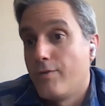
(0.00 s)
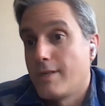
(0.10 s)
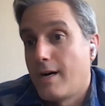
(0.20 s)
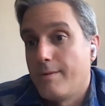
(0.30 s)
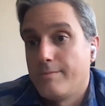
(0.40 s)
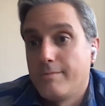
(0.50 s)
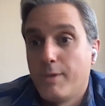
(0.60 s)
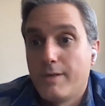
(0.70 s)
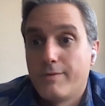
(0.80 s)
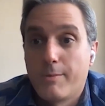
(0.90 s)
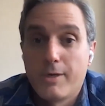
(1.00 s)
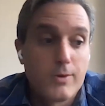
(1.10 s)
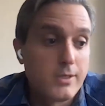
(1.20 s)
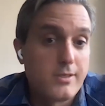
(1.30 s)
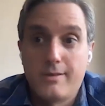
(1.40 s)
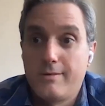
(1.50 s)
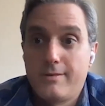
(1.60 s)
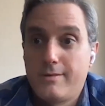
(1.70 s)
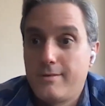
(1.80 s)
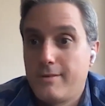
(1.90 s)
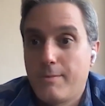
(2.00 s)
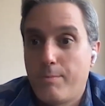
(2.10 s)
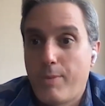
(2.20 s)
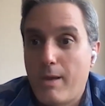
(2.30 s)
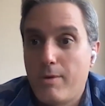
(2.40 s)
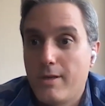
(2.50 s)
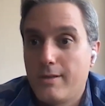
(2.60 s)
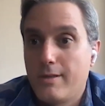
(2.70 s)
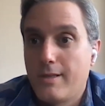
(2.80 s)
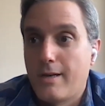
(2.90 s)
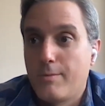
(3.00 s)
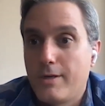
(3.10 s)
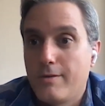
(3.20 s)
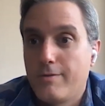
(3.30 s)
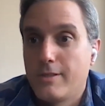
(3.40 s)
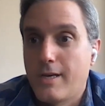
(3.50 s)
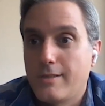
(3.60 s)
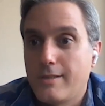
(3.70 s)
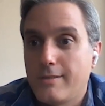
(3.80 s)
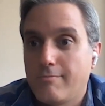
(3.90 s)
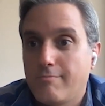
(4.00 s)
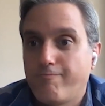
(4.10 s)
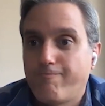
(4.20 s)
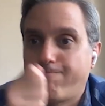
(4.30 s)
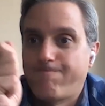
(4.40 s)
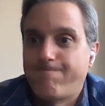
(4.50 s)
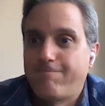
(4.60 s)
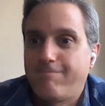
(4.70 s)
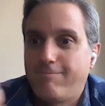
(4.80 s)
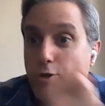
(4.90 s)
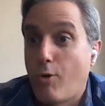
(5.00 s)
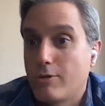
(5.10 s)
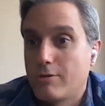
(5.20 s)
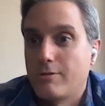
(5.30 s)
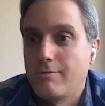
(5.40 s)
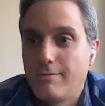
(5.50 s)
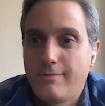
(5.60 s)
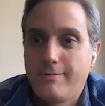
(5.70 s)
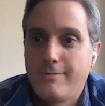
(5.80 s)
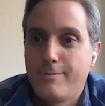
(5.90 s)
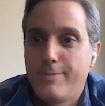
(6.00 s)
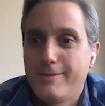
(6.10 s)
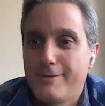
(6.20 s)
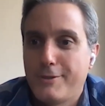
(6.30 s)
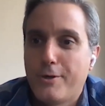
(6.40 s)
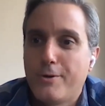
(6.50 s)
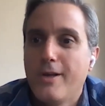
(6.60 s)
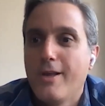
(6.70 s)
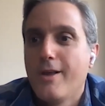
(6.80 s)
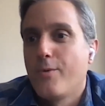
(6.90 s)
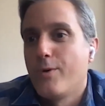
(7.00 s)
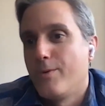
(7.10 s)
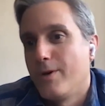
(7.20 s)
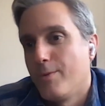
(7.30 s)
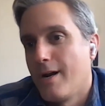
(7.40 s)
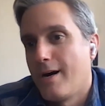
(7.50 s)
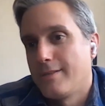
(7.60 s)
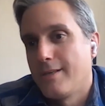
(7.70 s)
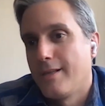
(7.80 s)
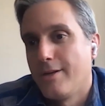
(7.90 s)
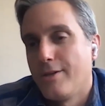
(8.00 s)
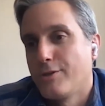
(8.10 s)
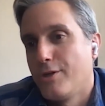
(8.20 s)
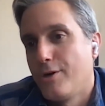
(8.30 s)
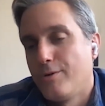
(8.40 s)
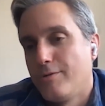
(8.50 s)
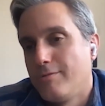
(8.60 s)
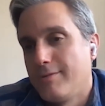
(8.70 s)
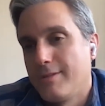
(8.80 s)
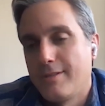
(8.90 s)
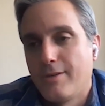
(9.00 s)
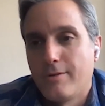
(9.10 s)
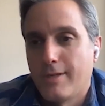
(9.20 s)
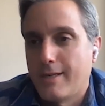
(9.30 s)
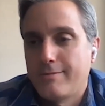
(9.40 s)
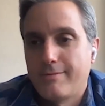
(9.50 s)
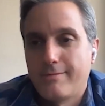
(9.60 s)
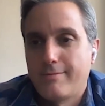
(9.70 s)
over time. But if somebody wants to pay me a lot of money for this asset, yours. So we're not, there's no like